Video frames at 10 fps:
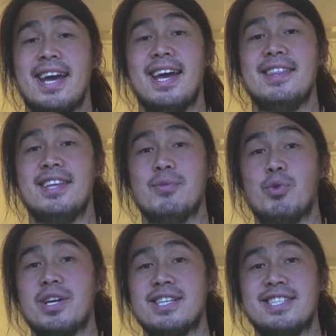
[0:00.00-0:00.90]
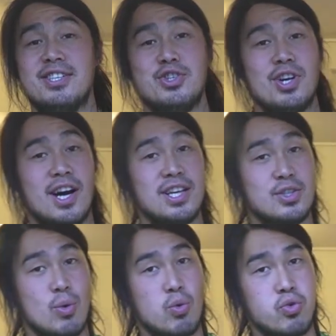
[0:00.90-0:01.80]
and then we're going to send you
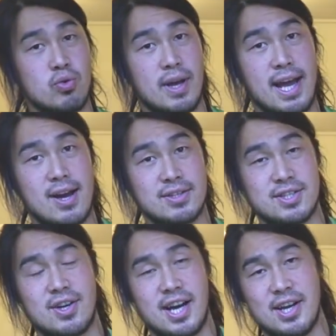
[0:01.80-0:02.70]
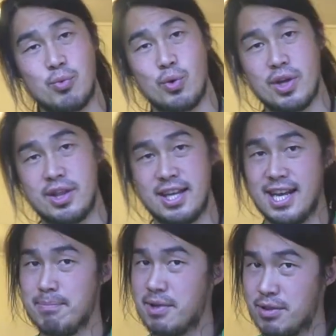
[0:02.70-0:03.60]
guys outside with an
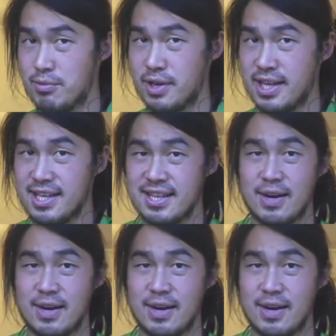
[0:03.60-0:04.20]
MP3